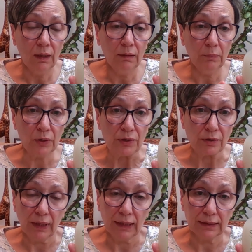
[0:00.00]

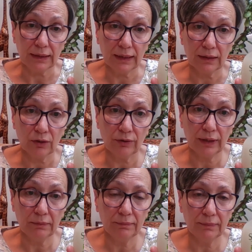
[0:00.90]
moisturising hand cream,
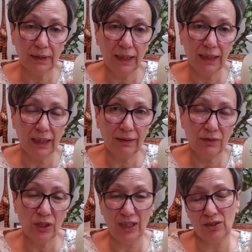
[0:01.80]
and then they've
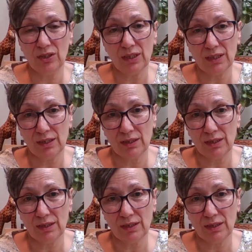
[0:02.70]
changed it